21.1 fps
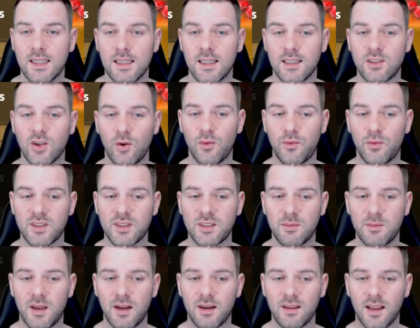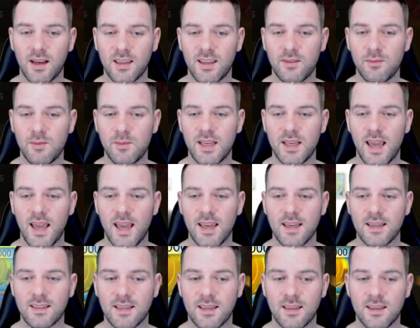Let's for some better luck. Give me an
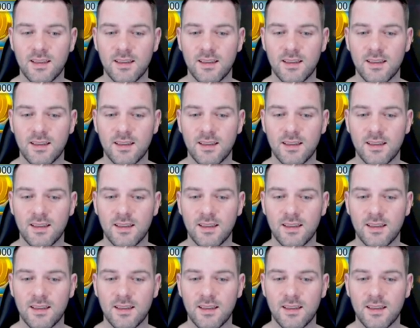eight.